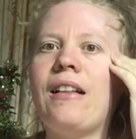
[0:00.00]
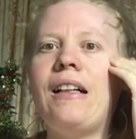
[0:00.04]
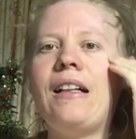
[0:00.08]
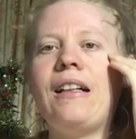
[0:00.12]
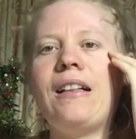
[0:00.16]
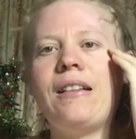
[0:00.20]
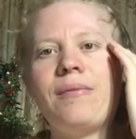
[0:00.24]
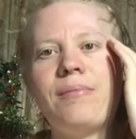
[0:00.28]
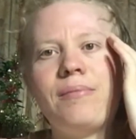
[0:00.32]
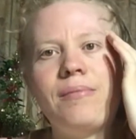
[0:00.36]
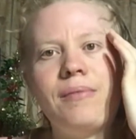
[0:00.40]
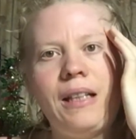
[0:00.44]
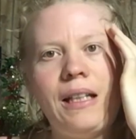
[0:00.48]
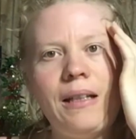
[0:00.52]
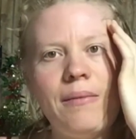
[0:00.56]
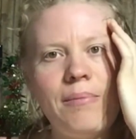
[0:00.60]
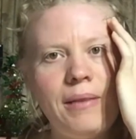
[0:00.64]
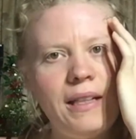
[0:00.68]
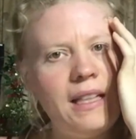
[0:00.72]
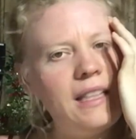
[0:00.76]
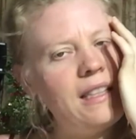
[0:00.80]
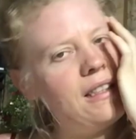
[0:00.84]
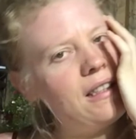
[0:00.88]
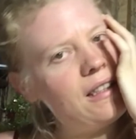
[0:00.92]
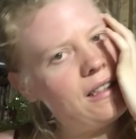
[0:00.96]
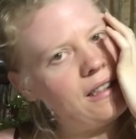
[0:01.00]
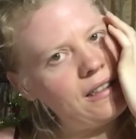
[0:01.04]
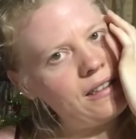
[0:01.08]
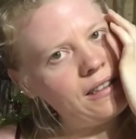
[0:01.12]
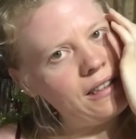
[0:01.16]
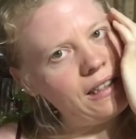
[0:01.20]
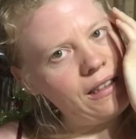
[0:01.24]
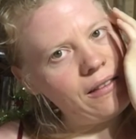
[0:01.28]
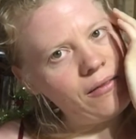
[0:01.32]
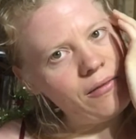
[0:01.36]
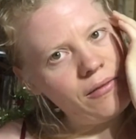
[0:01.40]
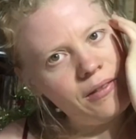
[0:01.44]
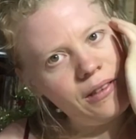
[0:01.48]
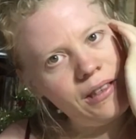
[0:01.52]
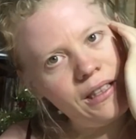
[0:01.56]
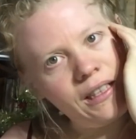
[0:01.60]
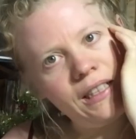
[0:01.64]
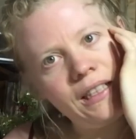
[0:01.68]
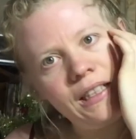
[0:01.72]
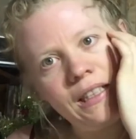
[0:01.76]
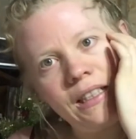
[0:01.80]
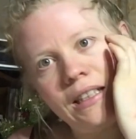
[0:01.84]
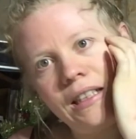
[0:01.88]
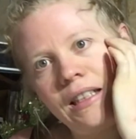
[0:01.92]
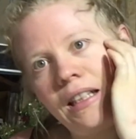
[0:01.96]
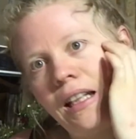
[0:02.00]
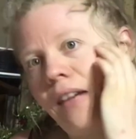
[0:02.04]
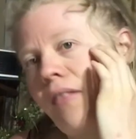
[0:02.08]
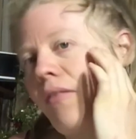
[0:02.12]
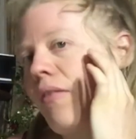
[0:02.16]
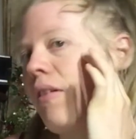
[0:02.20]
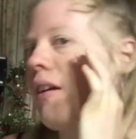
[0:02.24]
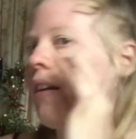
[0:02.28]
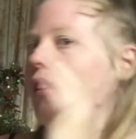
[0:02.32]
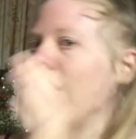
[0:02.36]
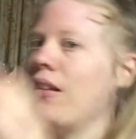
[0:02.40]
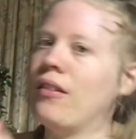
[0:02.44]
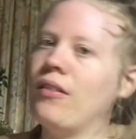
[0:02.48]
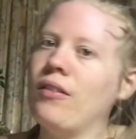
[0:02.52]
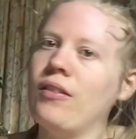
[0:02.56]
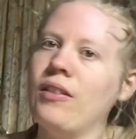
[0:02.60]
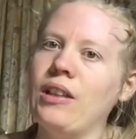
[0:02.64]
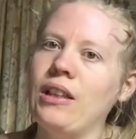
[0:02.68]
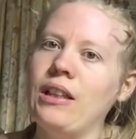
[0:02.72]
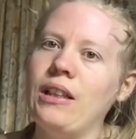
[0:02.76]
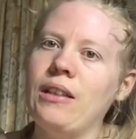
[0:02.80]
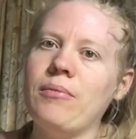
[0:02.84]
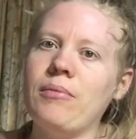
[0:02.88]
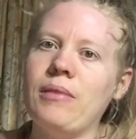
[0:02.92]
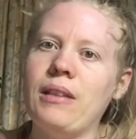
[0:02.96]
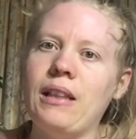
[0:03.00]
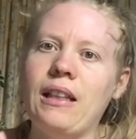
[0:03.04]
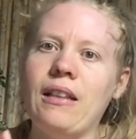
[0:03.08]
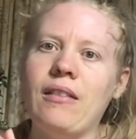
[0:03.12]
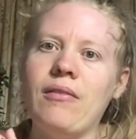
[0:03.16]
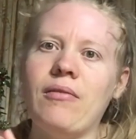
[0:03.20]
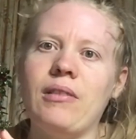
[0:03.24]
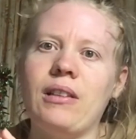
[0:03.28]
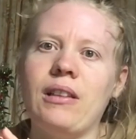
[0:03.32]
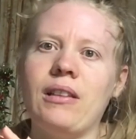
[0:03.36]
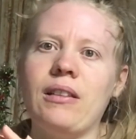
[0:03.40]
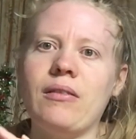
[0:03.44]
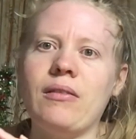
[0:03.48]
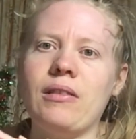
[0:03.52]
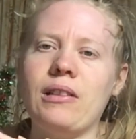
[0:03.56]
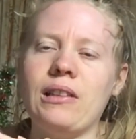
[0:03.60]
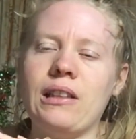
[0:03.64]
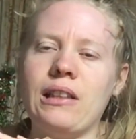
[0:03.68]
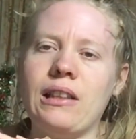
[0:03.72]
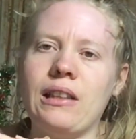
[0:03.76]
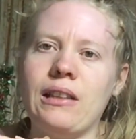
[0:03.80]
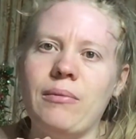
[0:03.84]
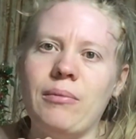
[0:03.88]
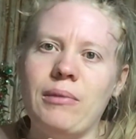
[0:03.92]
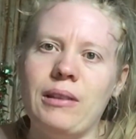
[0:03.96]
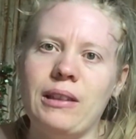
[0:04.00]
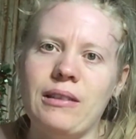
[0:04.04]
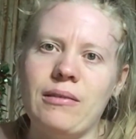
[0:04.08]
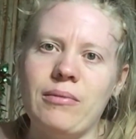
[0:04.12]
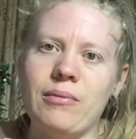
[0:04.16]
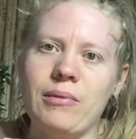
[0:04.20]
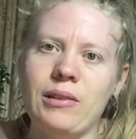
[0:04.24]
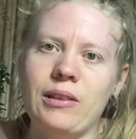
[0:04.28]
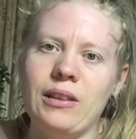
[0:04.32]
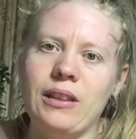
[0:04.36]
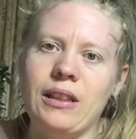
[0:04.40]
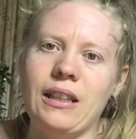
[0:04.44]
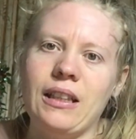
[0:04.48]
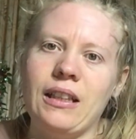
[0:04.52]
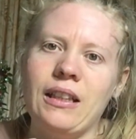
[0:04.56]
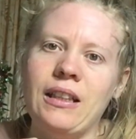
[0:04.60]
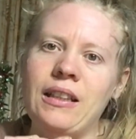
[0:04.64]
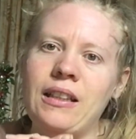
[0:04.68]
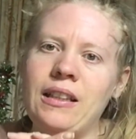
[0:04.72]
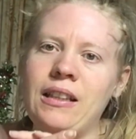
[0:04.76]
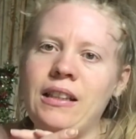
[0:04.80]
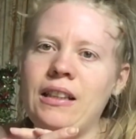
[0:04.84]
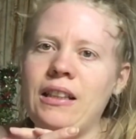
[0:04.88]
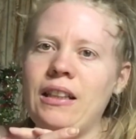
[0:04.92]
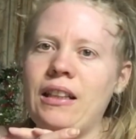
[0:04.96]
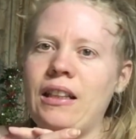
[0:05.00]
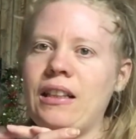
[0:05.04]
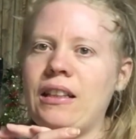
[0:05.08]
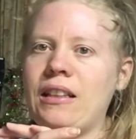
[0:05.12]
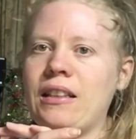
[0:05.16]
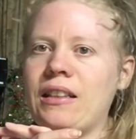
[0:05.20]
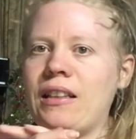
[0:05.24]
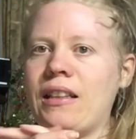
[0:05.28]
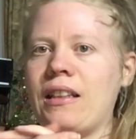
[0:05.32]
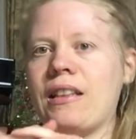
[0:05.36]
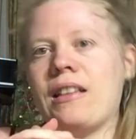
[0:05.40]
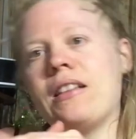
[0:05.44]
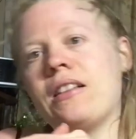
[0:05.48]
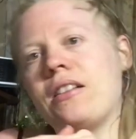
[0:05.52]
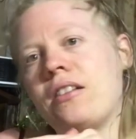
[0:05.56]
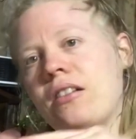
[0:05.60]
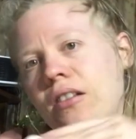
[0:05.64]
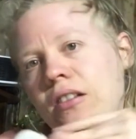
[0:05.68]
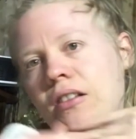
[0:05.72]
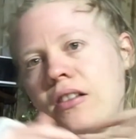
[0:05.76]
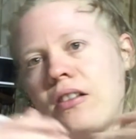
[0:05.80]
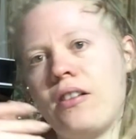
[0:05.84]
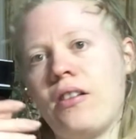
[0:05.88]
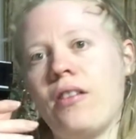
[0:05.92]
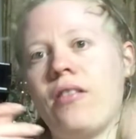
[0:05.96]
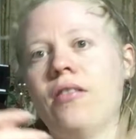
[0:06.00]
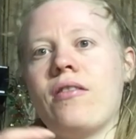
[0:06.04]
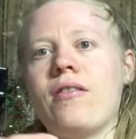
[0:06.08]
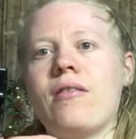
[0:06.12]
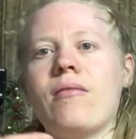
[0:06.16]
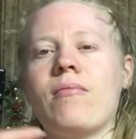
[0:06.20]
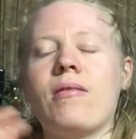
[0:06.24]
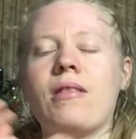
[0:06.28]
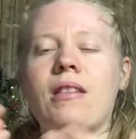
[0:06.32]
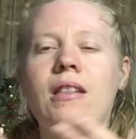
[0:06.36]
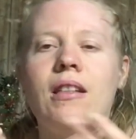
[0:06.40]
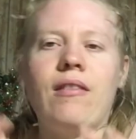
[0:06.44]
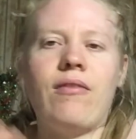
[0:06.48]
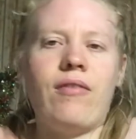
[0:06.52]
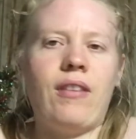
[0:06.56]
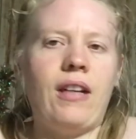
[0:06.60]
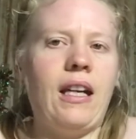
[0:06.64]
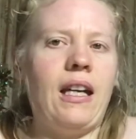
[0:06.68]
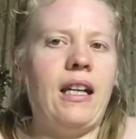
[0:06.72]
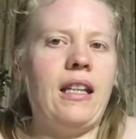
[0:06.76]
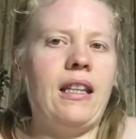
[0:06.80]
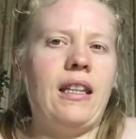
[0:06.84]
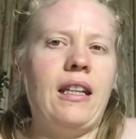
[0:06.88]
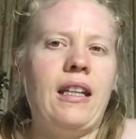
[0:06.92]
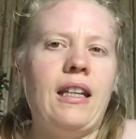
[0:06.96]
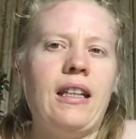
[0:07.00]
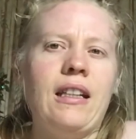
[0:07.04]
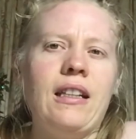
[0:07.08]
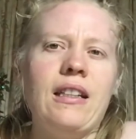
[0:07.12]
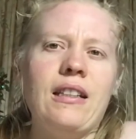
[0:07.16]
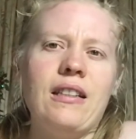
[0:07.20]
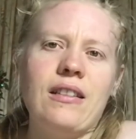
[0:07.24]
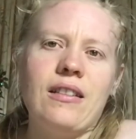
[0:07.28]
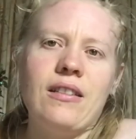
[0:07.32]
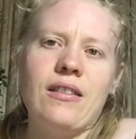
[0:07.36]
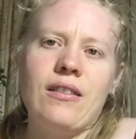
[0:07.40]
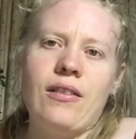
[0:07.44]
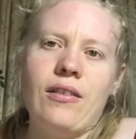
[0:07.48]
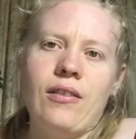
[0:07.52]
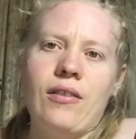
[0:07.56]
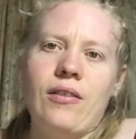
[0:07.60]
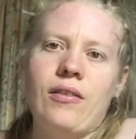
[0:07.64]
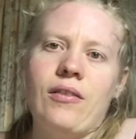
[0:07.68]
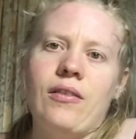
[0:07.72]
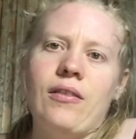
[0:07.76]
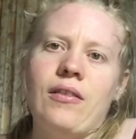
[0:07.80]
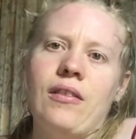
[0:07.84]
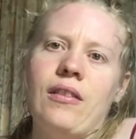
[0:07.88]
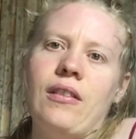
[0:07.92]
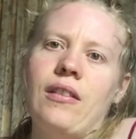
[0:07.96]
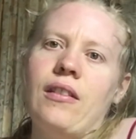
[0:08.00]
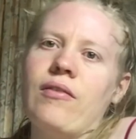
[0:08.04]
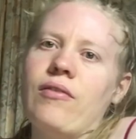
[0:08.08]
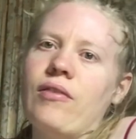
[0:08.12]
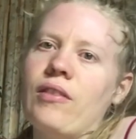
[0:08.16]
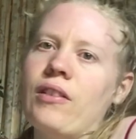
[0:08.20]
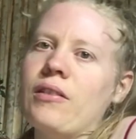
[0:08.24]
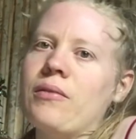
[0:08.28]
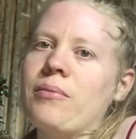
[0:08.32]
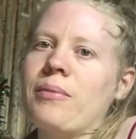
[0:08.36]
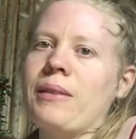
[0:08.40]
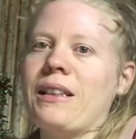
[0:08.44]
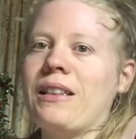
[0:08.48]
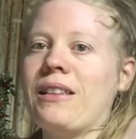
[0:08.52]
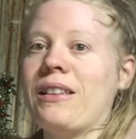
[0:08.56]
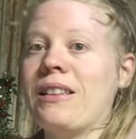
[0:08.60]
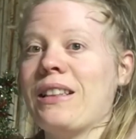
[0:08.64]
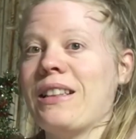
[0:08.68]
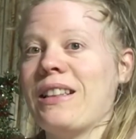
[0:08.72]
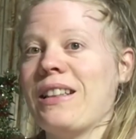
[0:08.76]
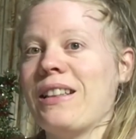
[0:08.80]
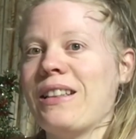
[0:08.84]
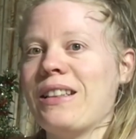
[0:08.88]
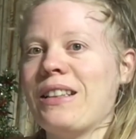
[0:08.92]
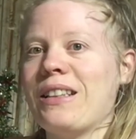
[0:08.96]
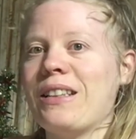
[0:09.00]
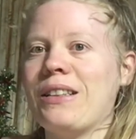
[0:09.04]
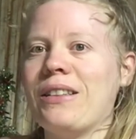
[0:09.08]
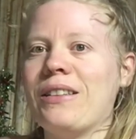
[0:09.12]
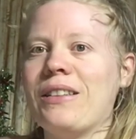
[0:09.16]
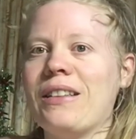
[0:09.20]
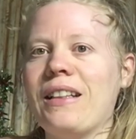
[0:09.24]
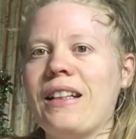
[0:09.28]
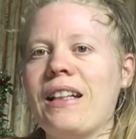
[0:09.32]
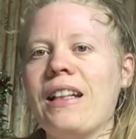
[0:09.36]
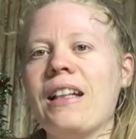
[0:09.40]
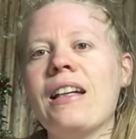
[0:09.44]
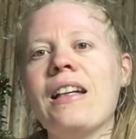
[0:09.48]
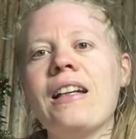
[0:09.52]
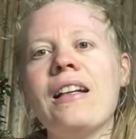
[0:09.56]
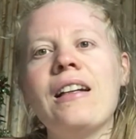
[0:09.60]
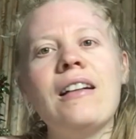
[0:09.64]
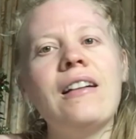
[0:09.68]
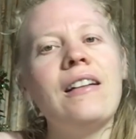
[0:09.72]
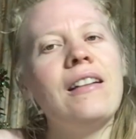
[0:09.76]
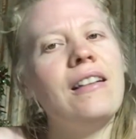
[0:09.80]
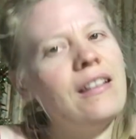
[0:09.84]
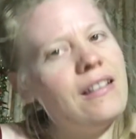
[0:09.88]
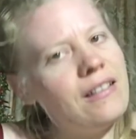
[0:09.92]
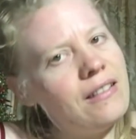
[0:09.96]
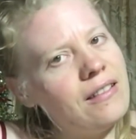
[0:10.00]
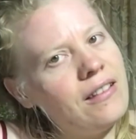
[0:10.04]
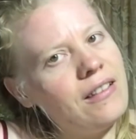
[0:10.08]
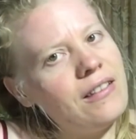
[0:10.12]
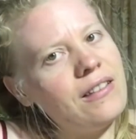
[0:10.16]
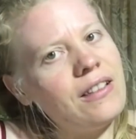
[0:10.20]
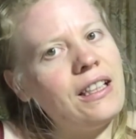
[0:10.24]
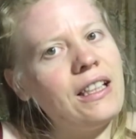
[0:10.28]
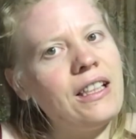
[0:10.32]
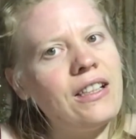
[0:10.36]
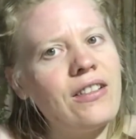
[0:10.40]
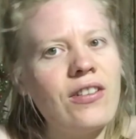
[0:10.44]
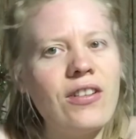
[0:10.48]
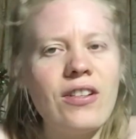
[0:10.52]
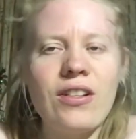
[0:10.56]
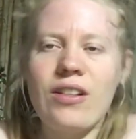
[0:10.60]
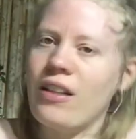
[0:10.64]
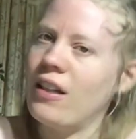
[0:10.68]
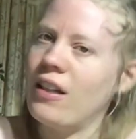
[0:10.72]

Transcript: I basically, what I did today, rather than doing an update when I woke up this morning, I decided to just do some stuff, add that in and do a vlog because it's already longish,